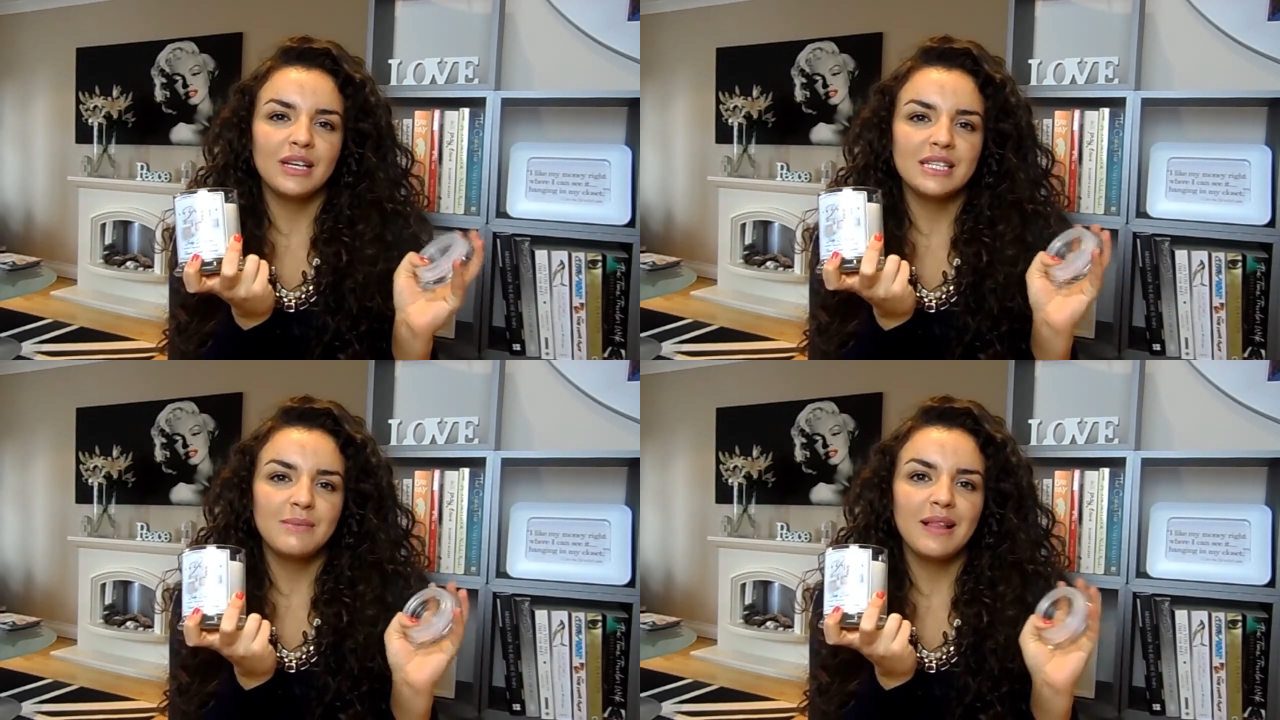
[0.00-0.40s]

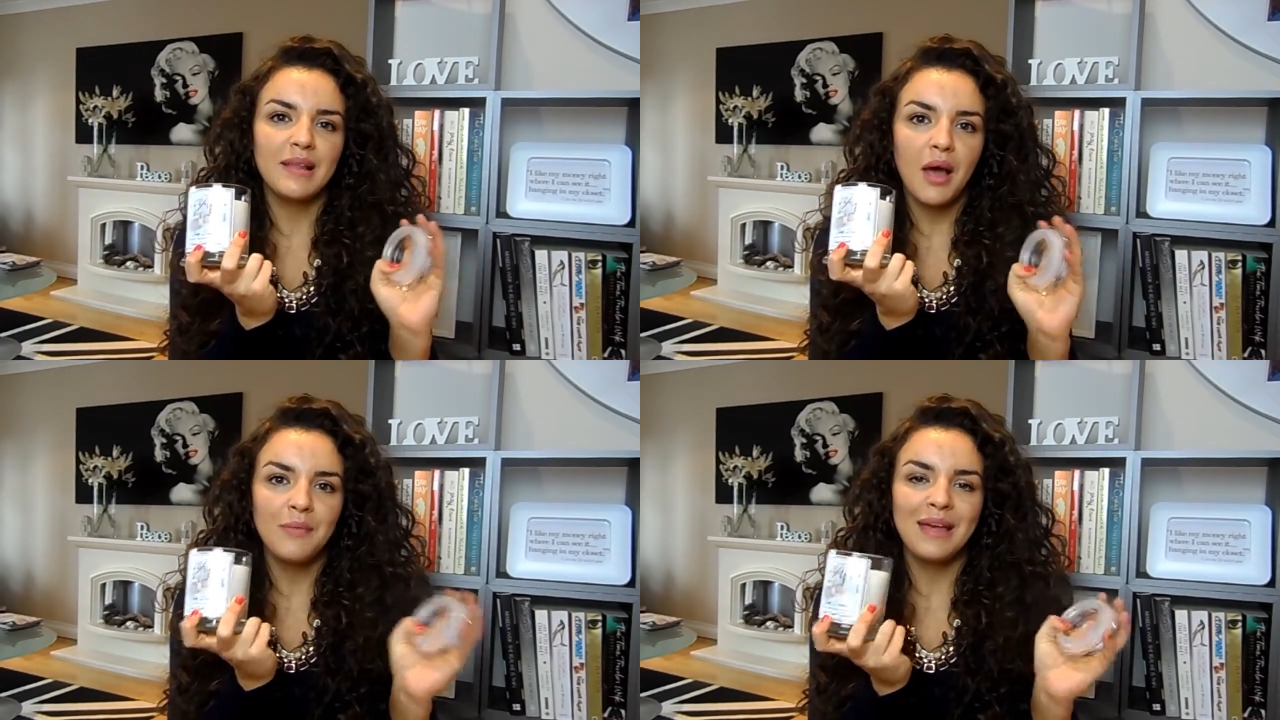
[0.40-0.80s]
It smells
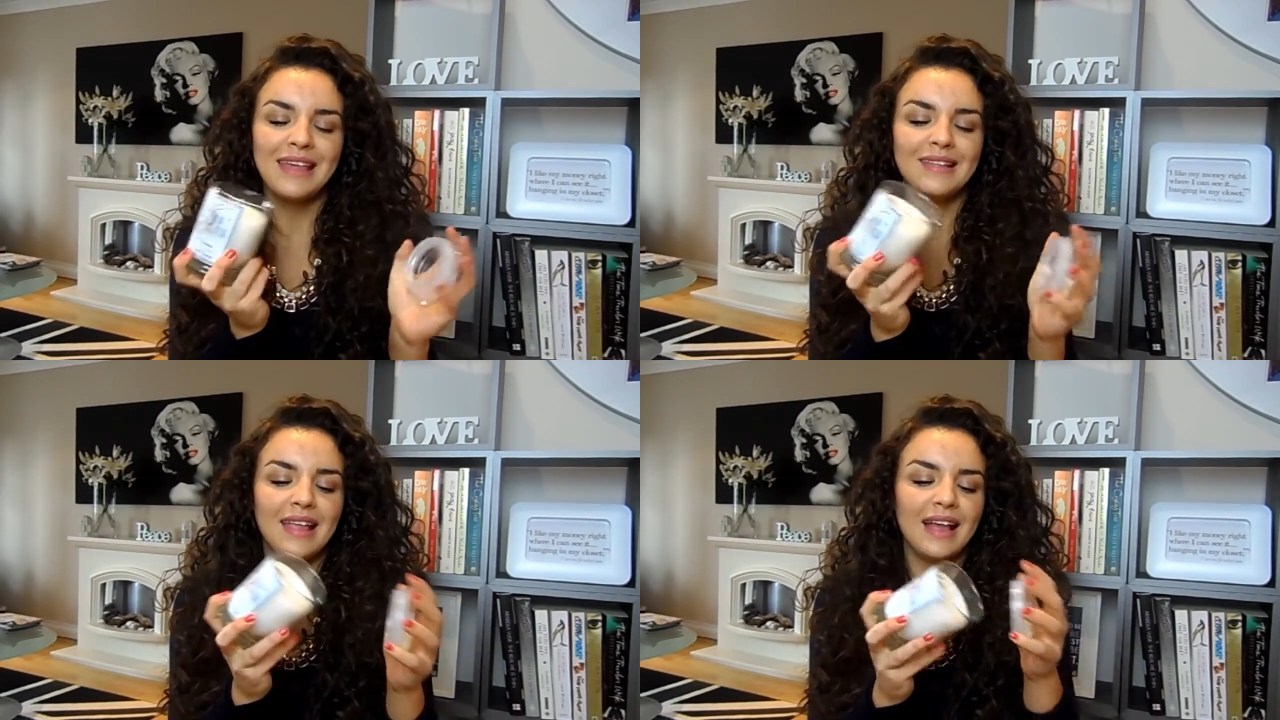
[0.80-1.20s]

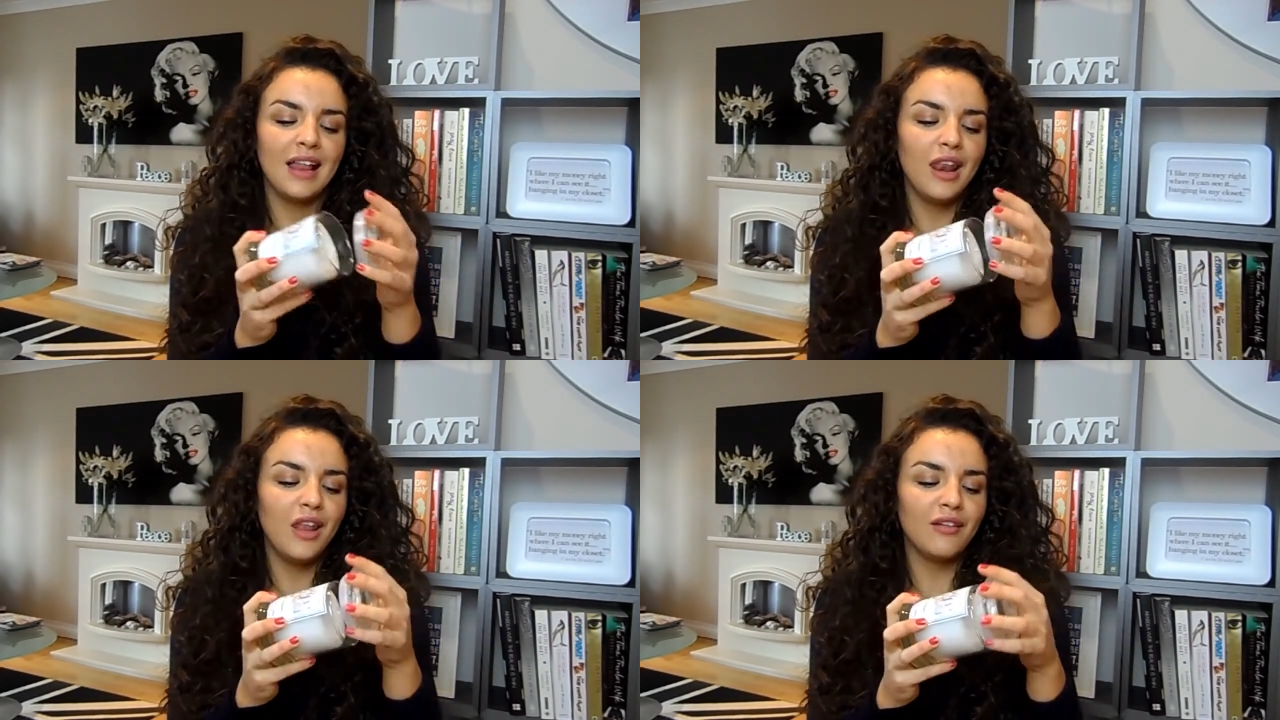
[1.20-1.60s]
amazing.
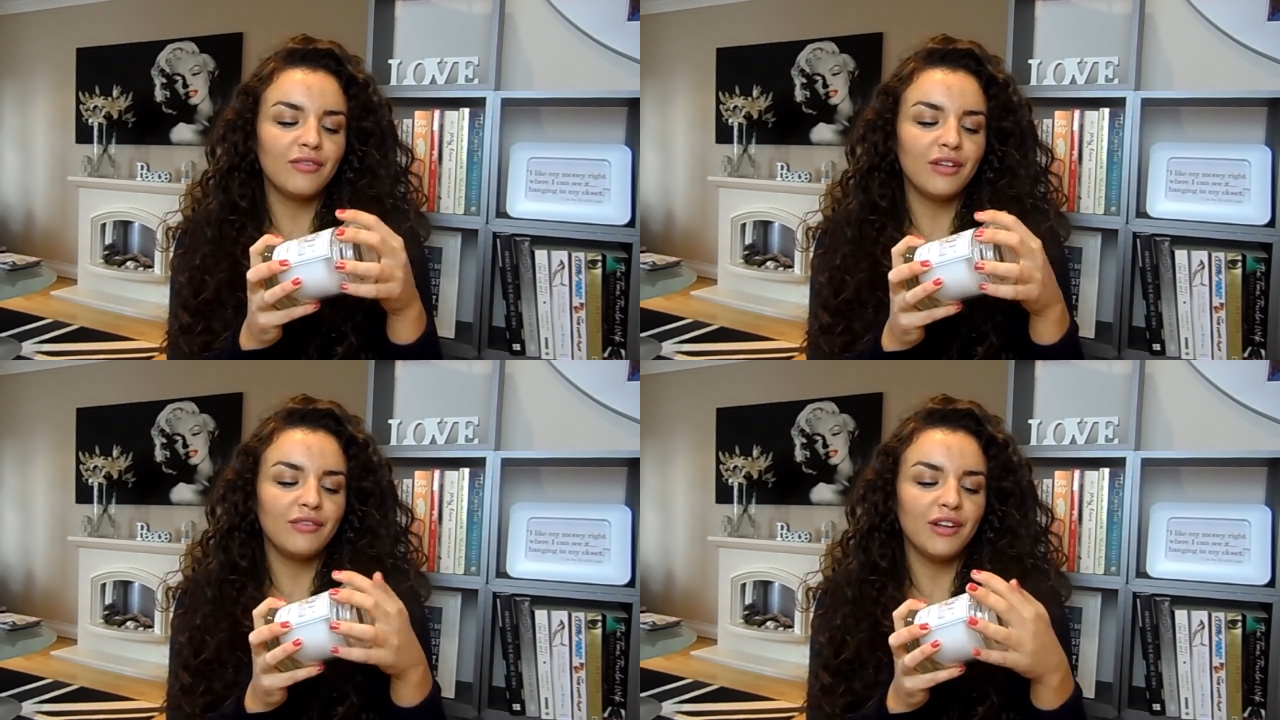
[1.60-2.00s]

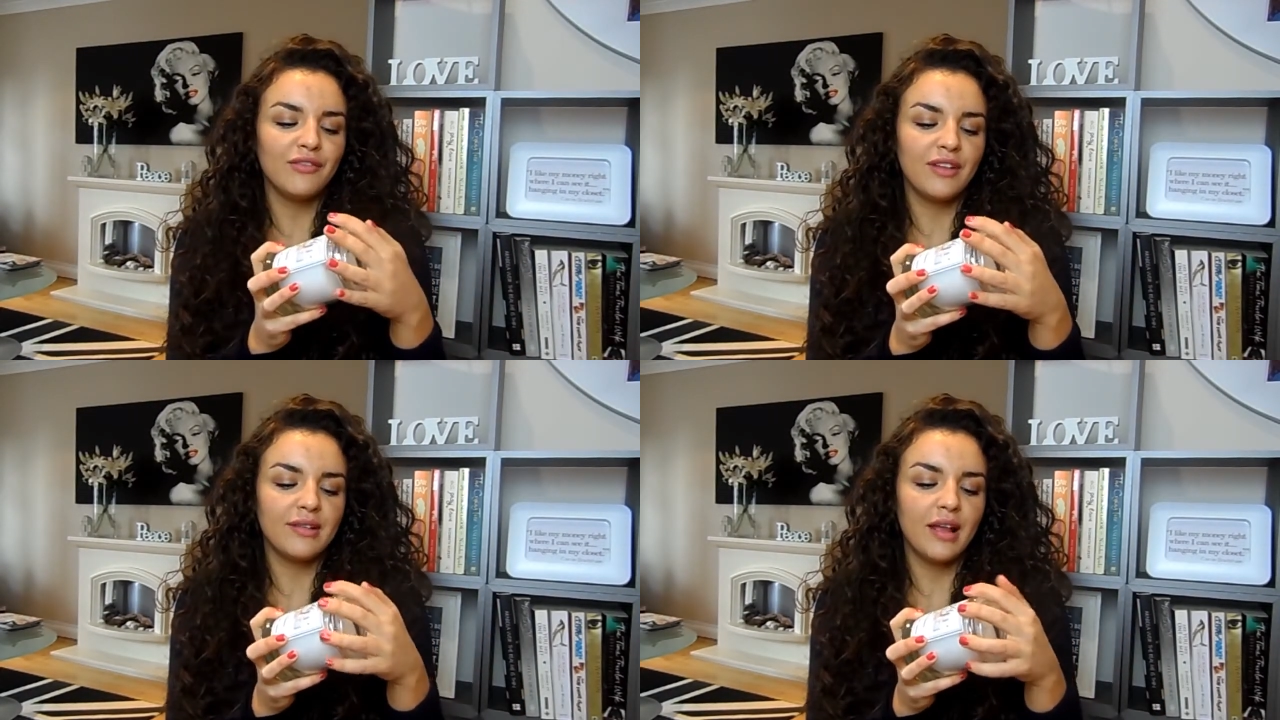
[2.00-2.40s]
Love, love,
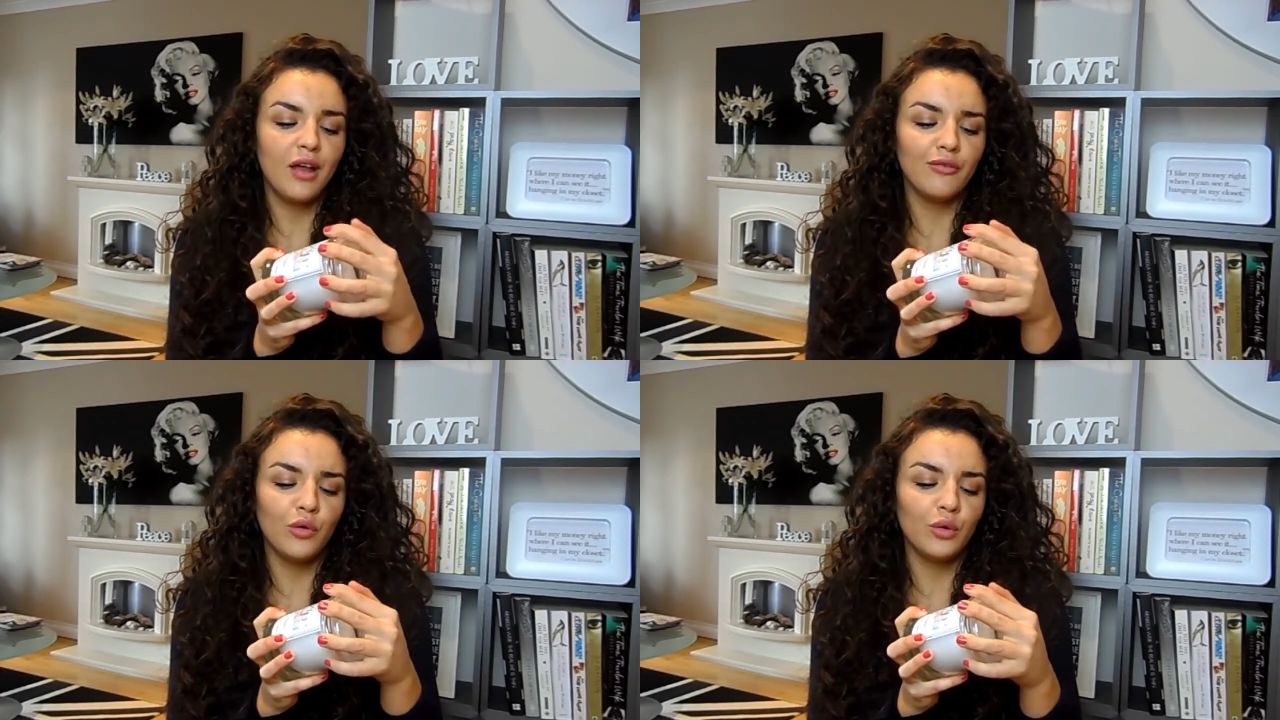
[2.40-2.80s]
love this. I
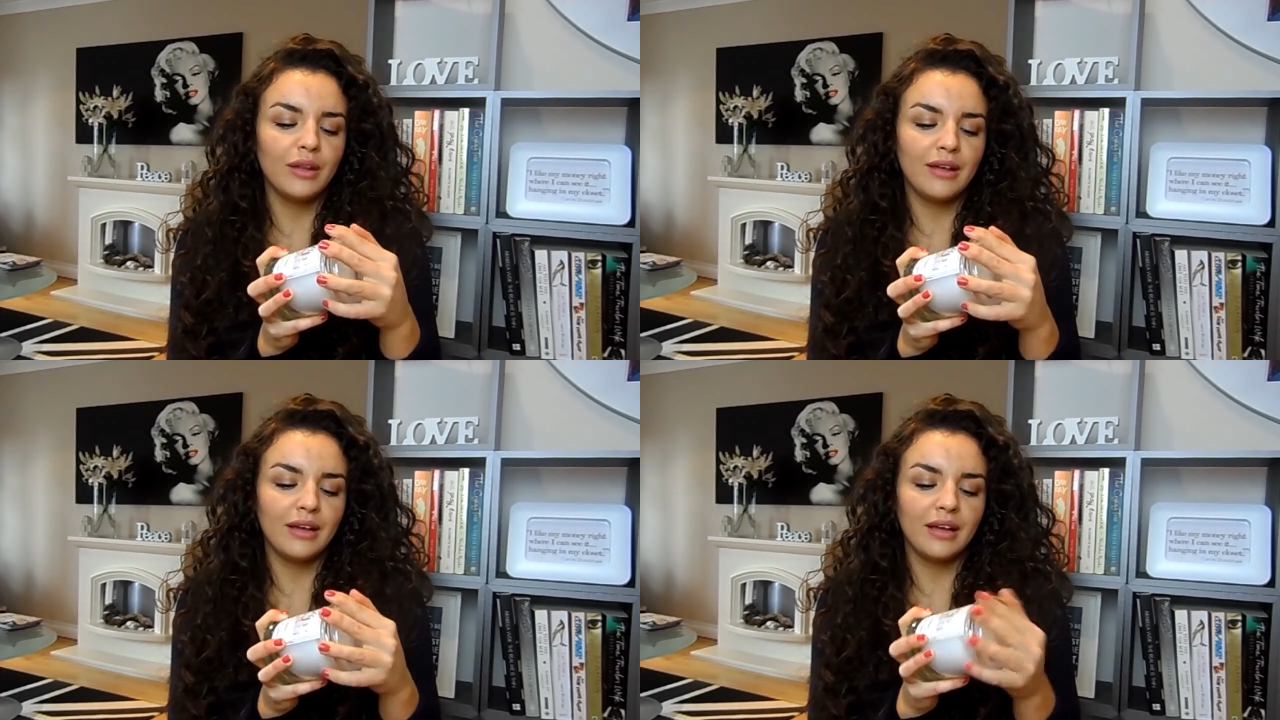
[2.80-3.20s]
love all
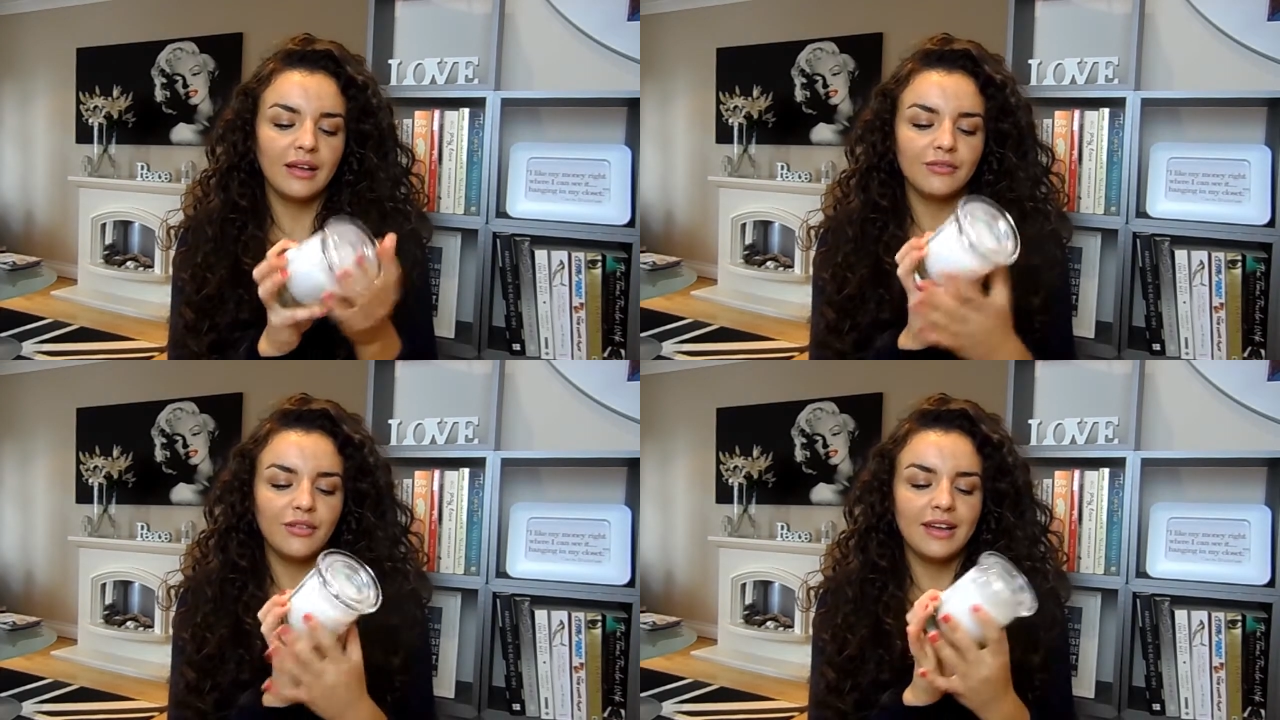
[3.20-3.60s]
their
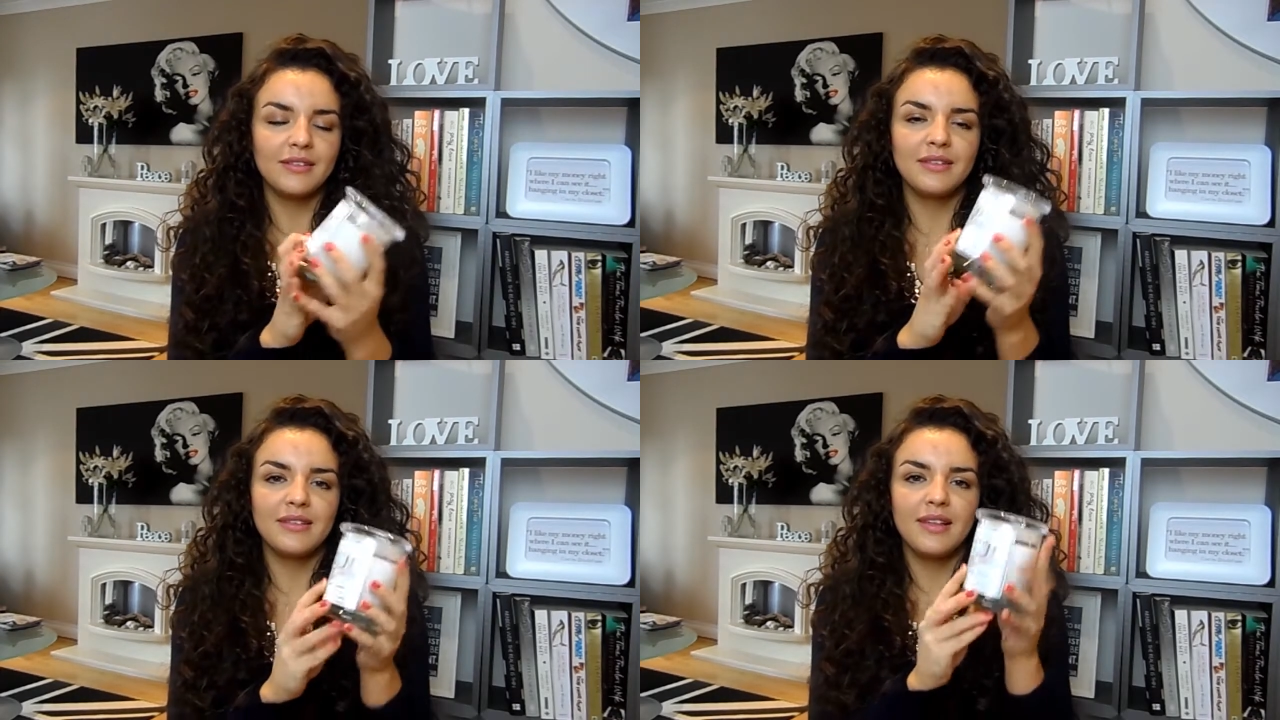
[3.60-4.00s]

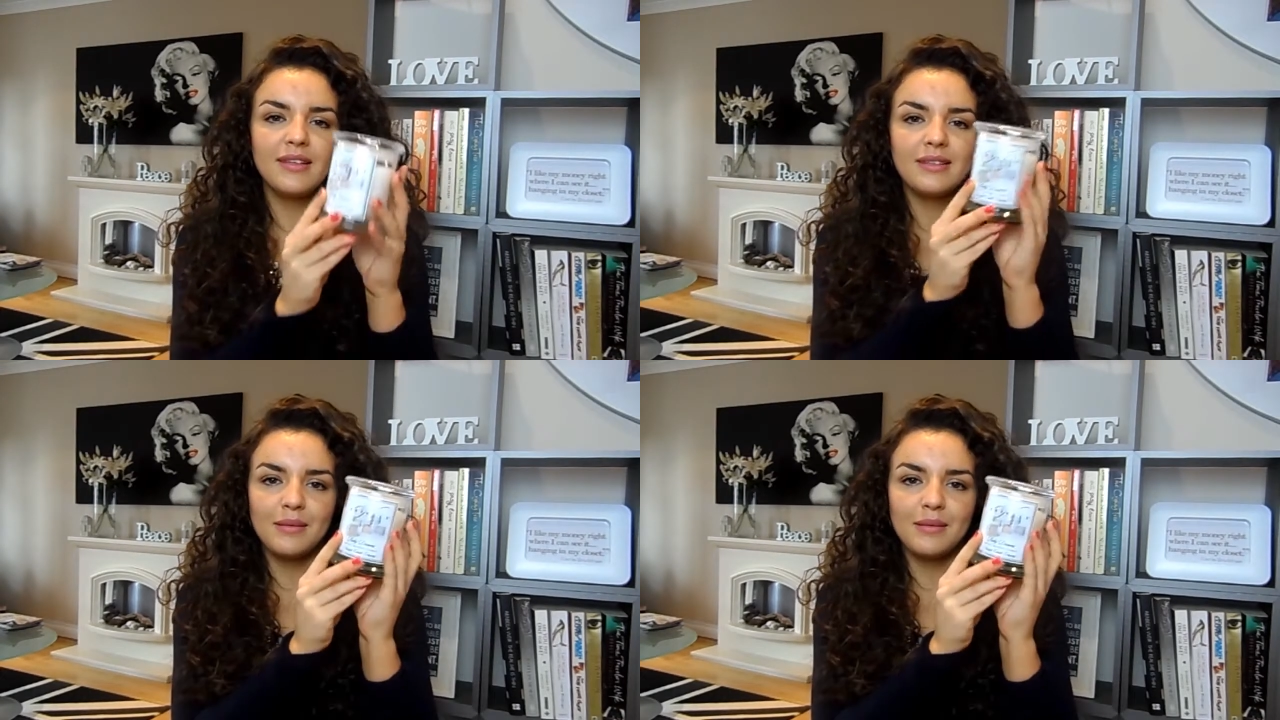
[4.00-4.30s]
fragrances.